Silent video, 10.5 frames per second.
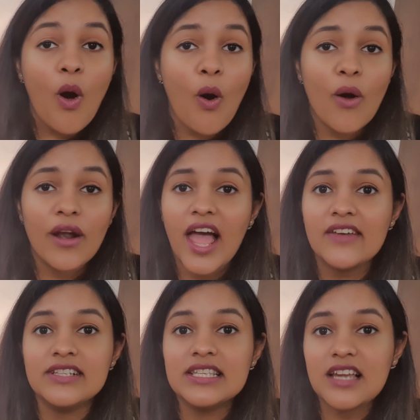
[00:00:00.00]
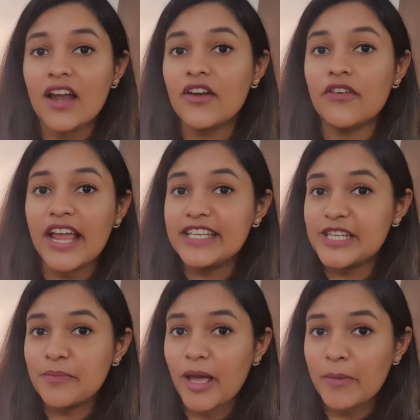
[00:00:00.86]
or I will start
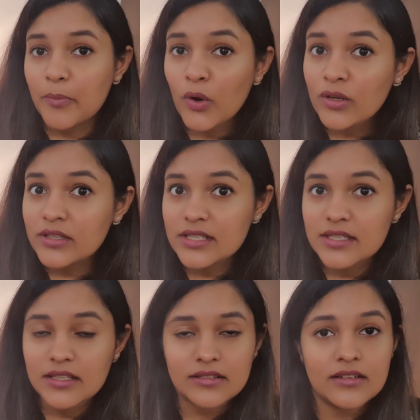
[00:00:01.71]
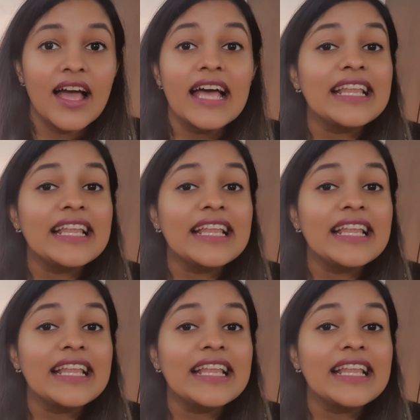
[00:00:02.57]
writing my book this year.